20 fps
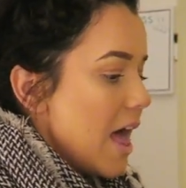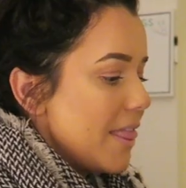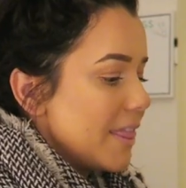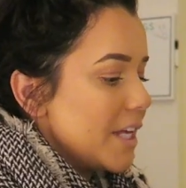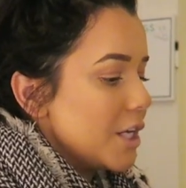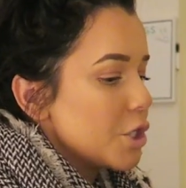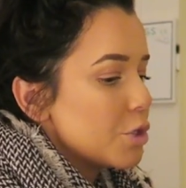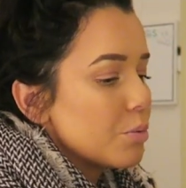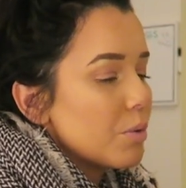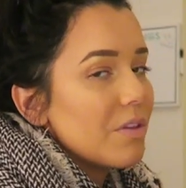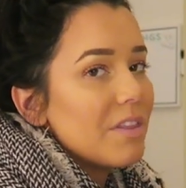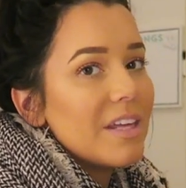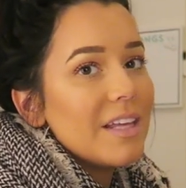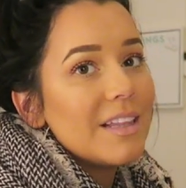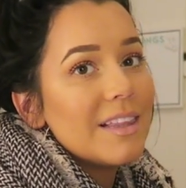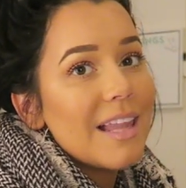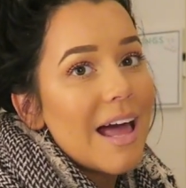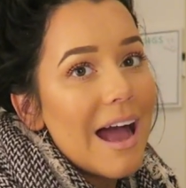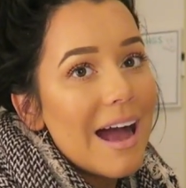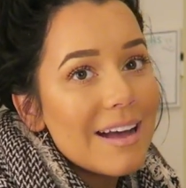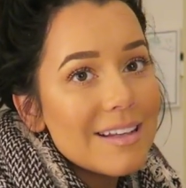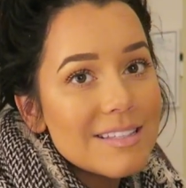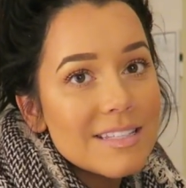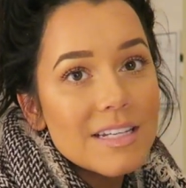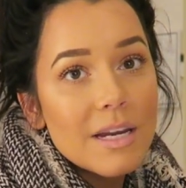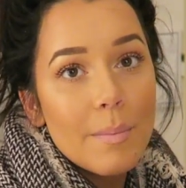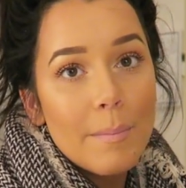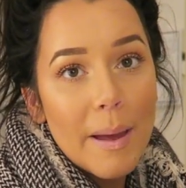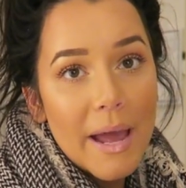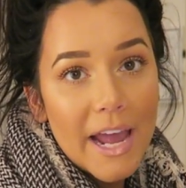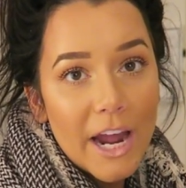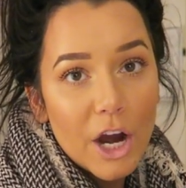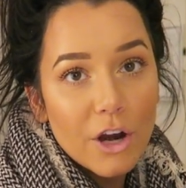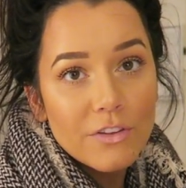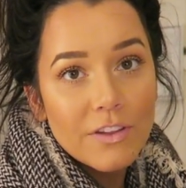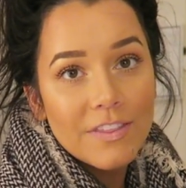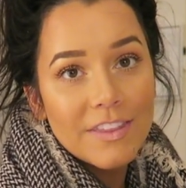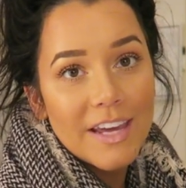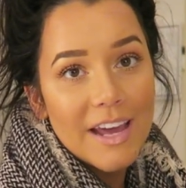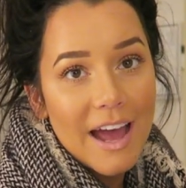These were the last pair
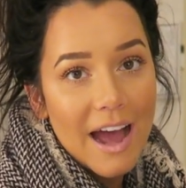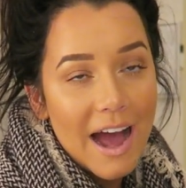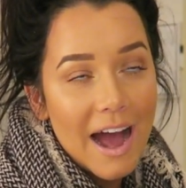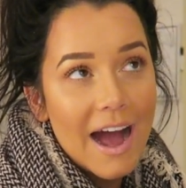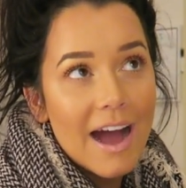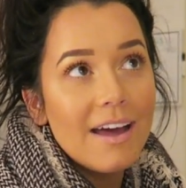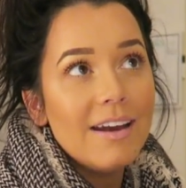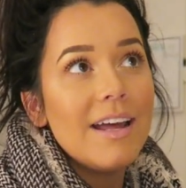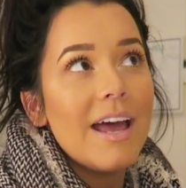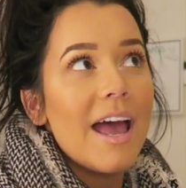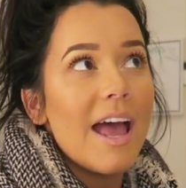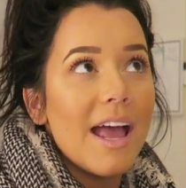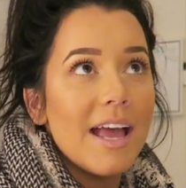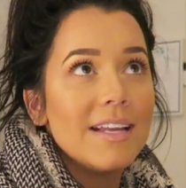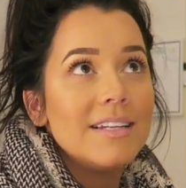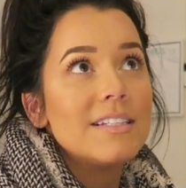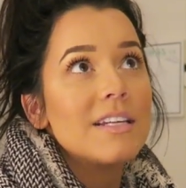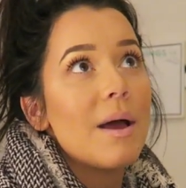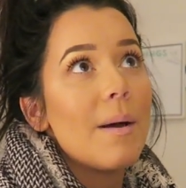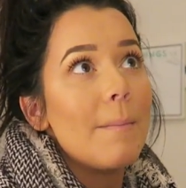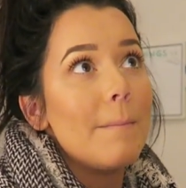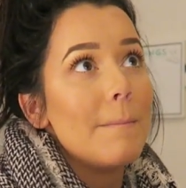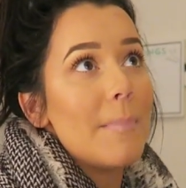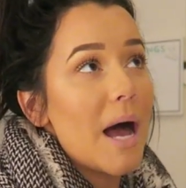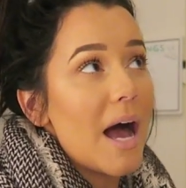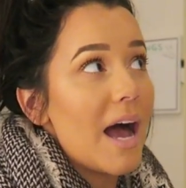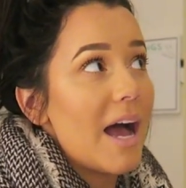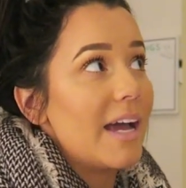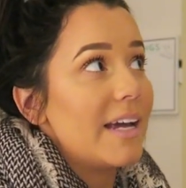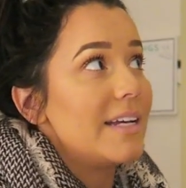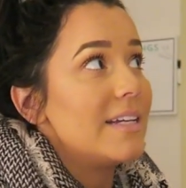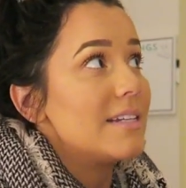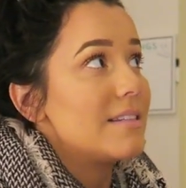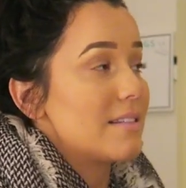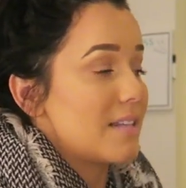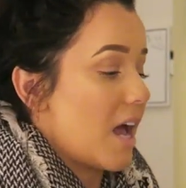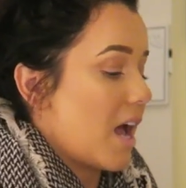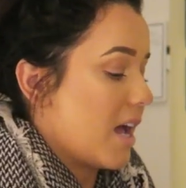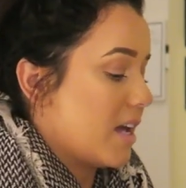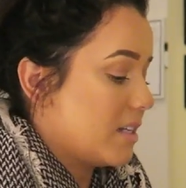that they had and my
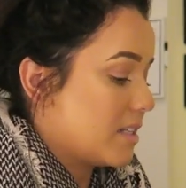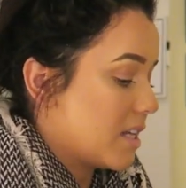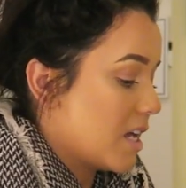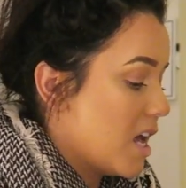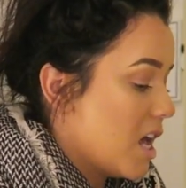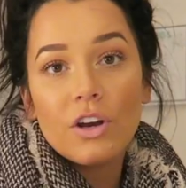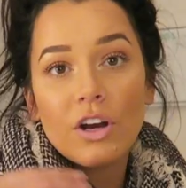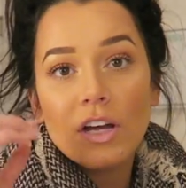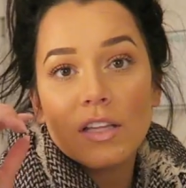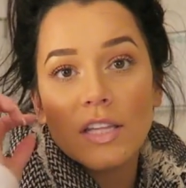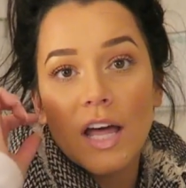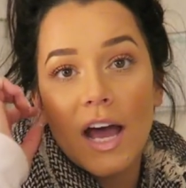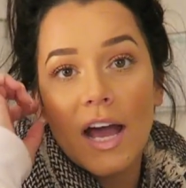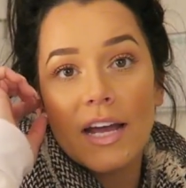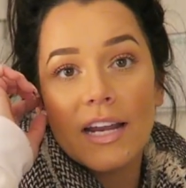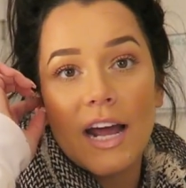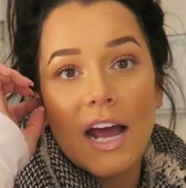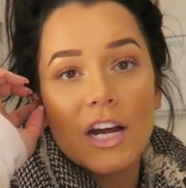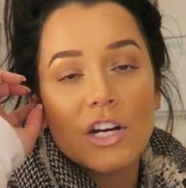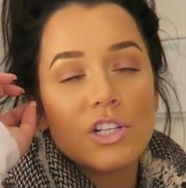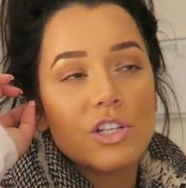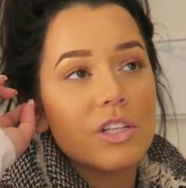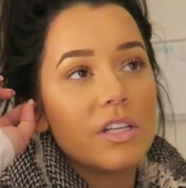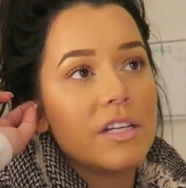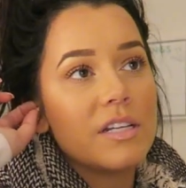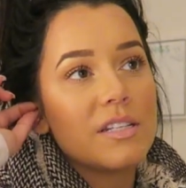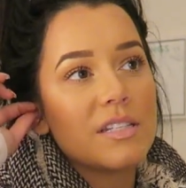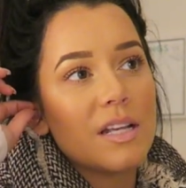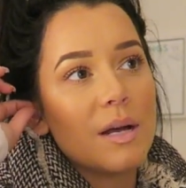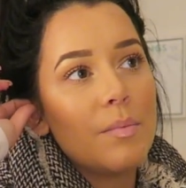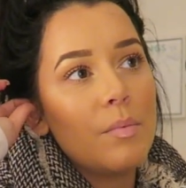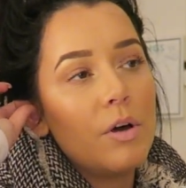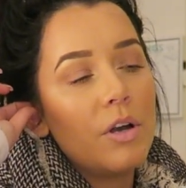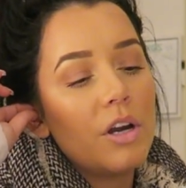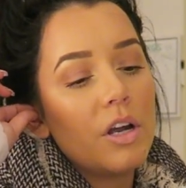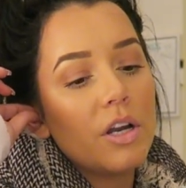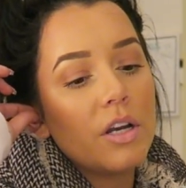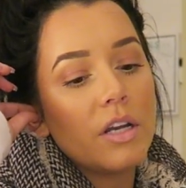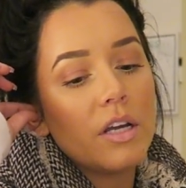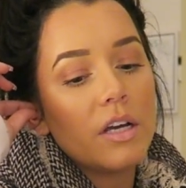size. Sold online, actually someone
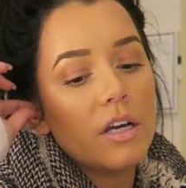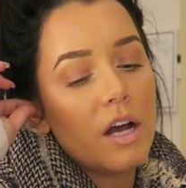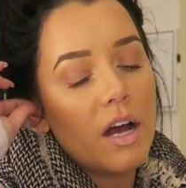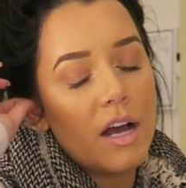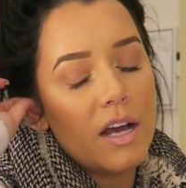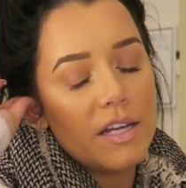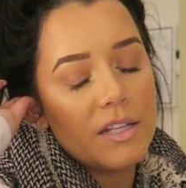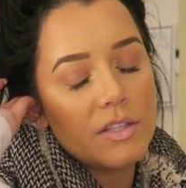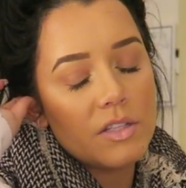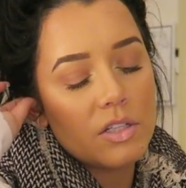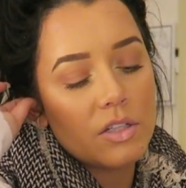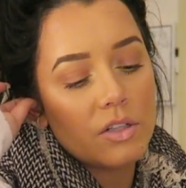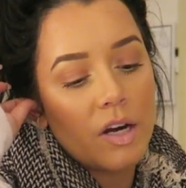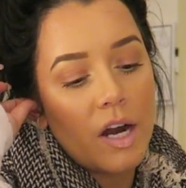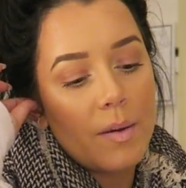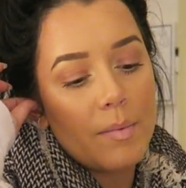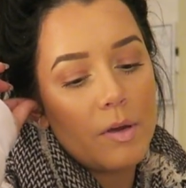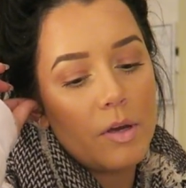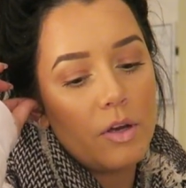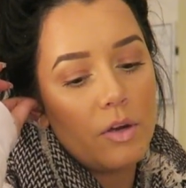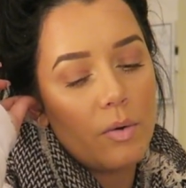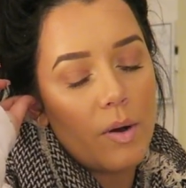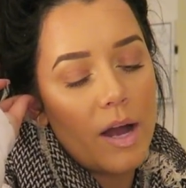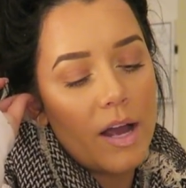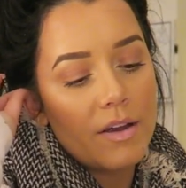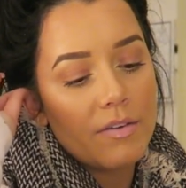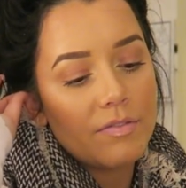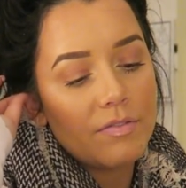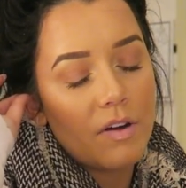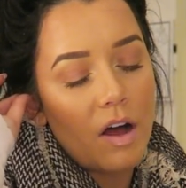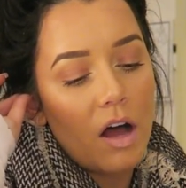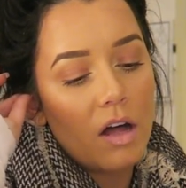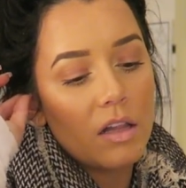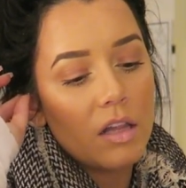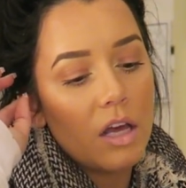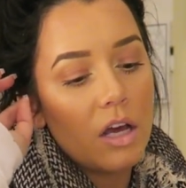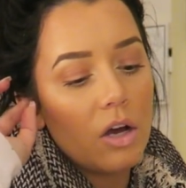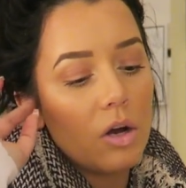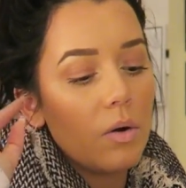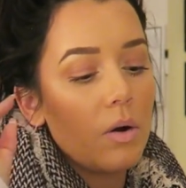on uh, Instagram who I
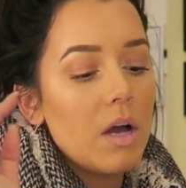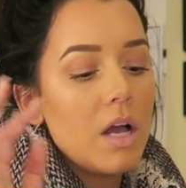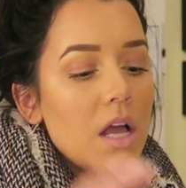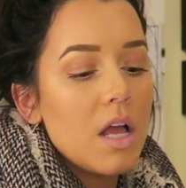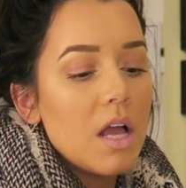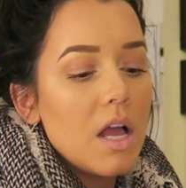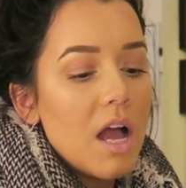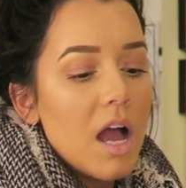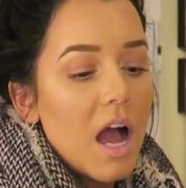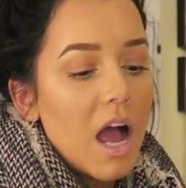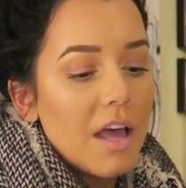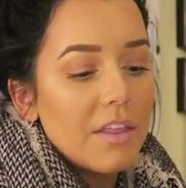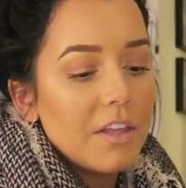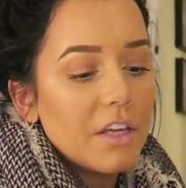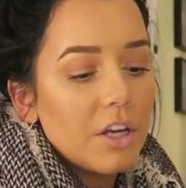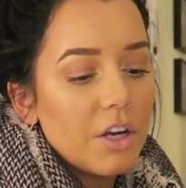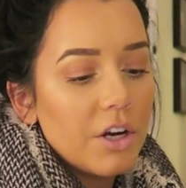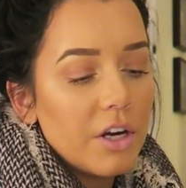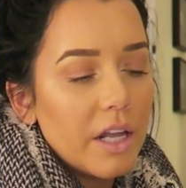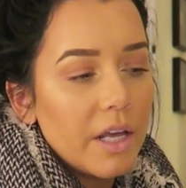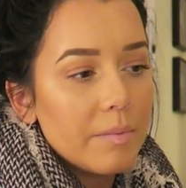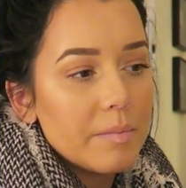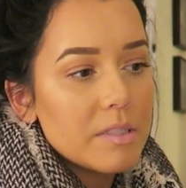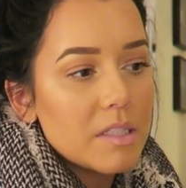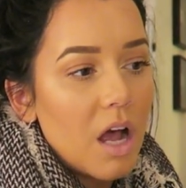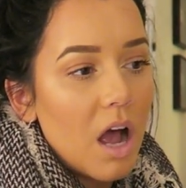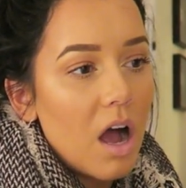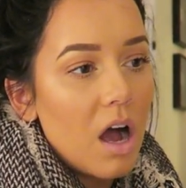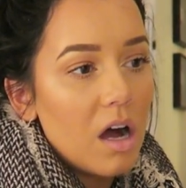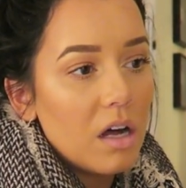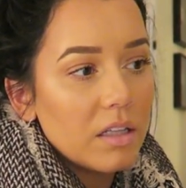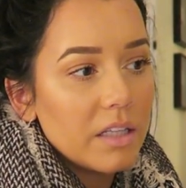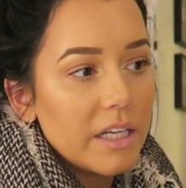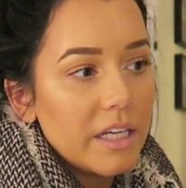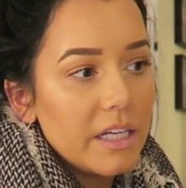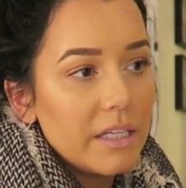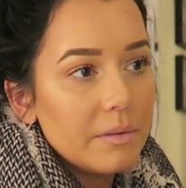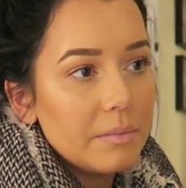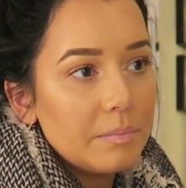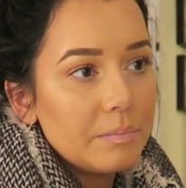follow, I think her name is
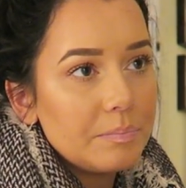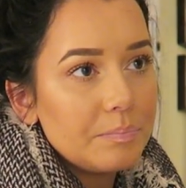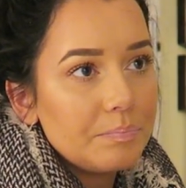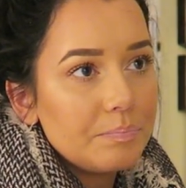Holly.